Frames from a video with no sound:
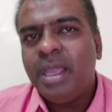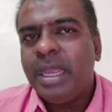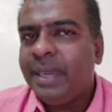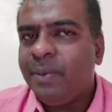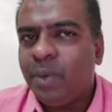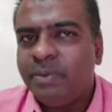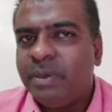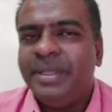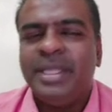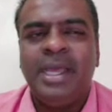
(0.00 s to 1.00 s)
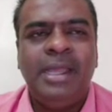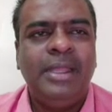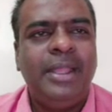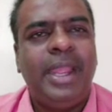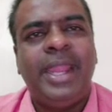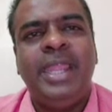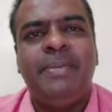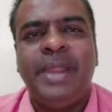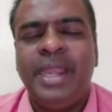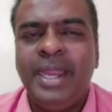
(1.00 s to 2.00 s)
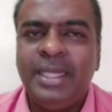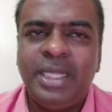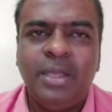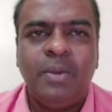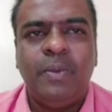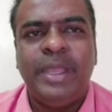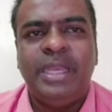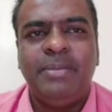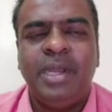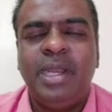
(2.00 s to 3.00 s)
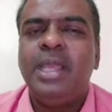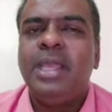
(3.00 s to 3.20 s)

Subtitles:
and what will be the independent variable